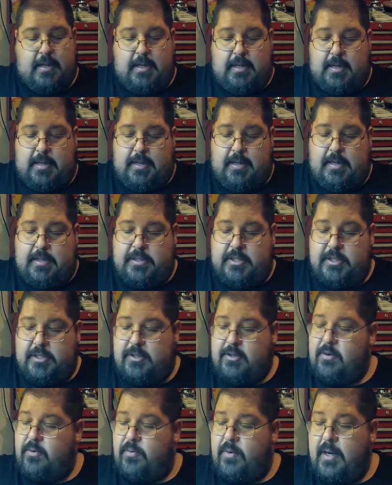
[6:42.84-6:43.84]

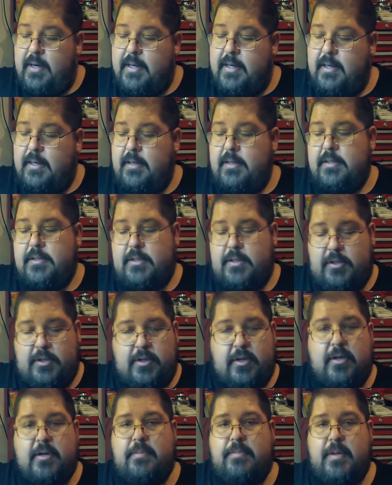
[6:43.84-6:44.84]
just the ruggedness and
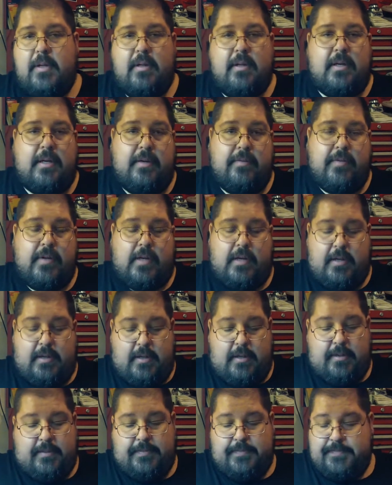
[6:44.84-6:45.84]
durability of the
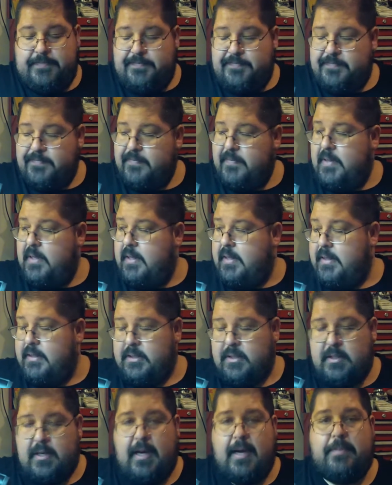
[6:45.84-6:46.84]
gun
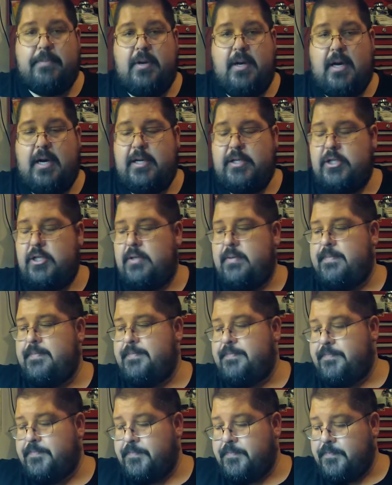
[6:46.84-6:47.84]
is top notch.
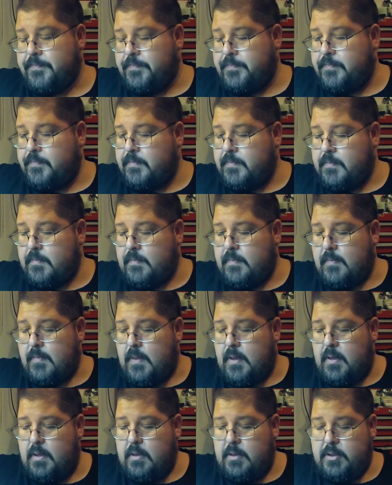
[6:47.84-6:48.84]

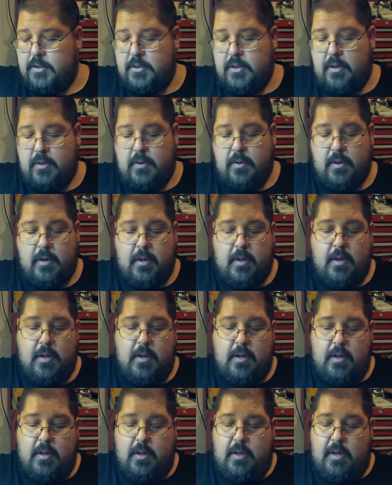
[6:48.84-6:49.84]
So
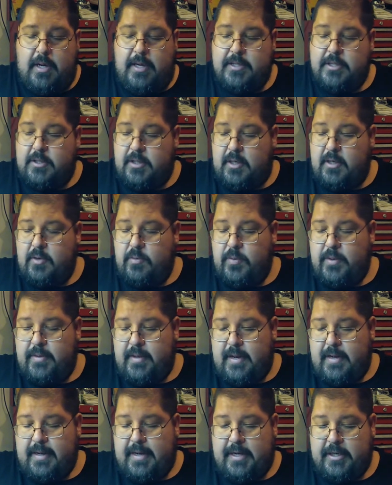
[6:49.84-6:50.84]
I started with
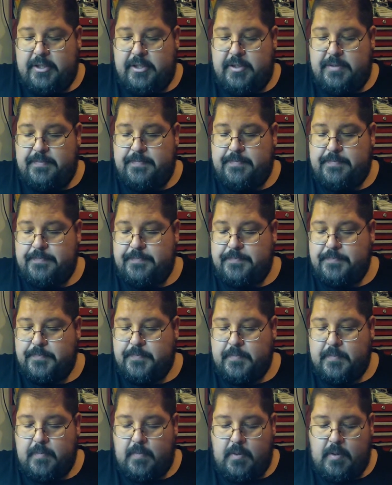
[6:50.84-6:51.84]
that action.
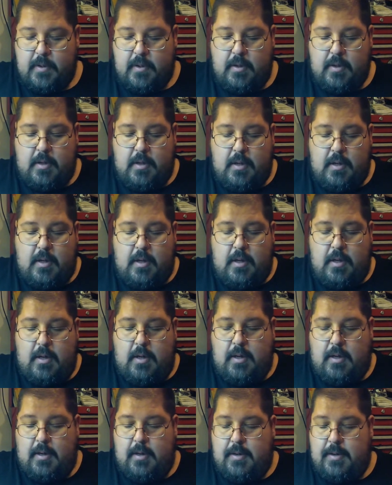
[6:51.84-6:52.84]

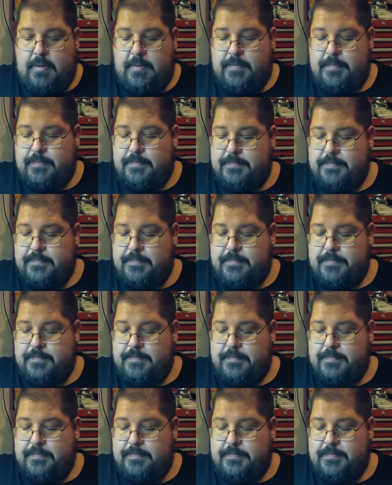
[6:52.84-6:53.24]
Bent